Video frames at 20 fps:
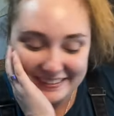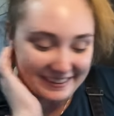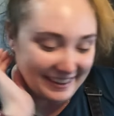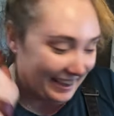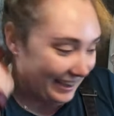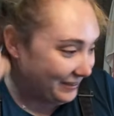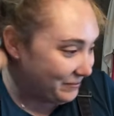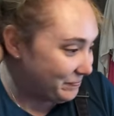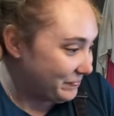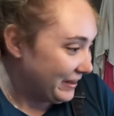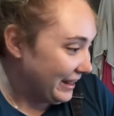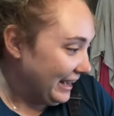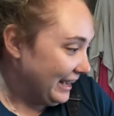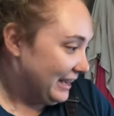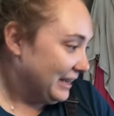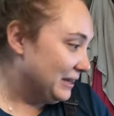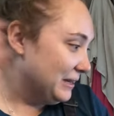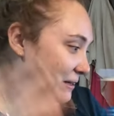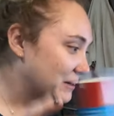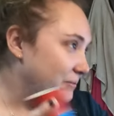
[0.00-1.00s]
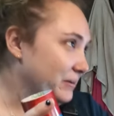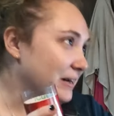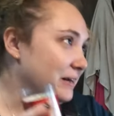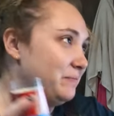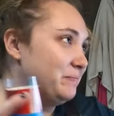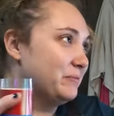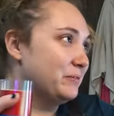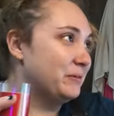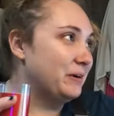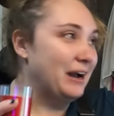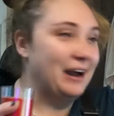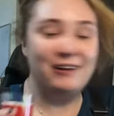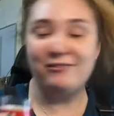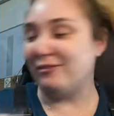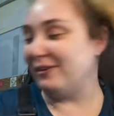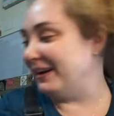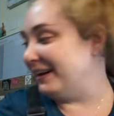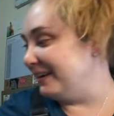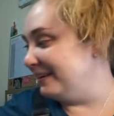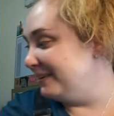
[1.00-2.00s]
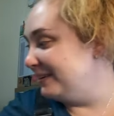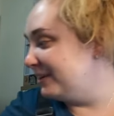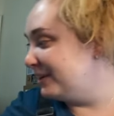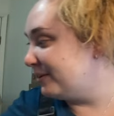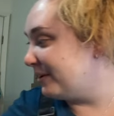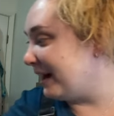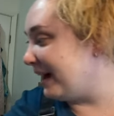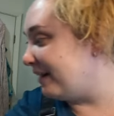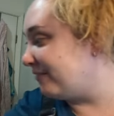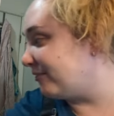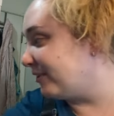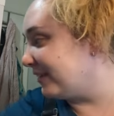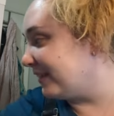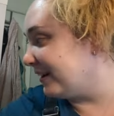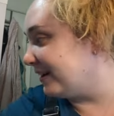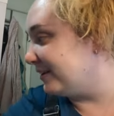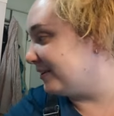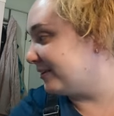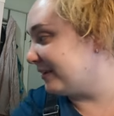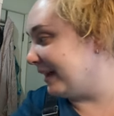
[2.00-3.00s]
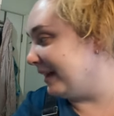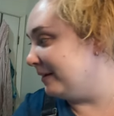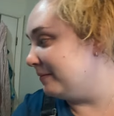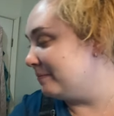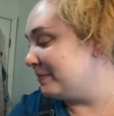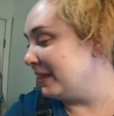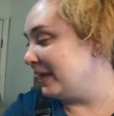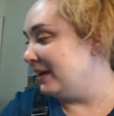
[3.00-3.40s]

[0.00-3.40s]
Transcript: Okay. Well, we're halfway. We're halfway there. Okay.